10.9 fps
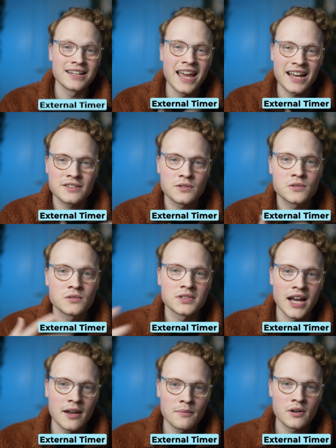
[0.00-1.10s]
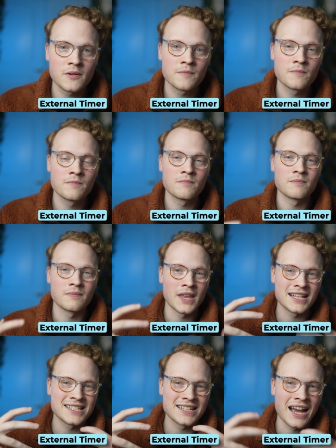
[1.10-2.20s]
an external timer
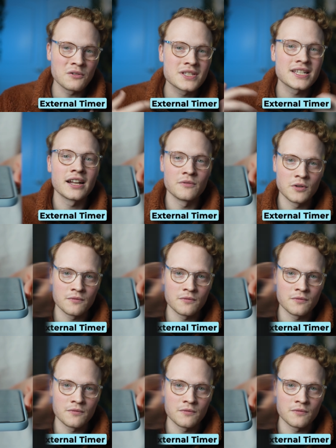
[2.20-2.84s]
that's outside of